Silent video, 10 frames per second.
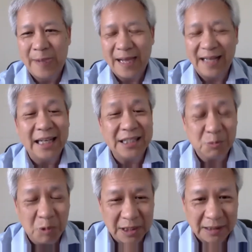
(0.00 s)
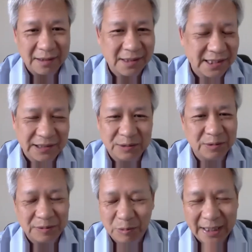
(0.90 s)
And that has worked. So
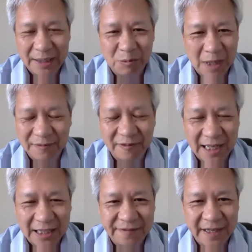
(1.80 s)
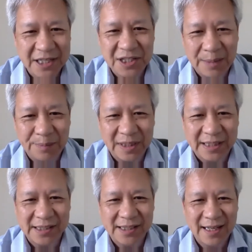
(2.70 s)
we are our Finnish
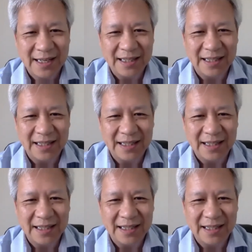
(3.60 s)
companies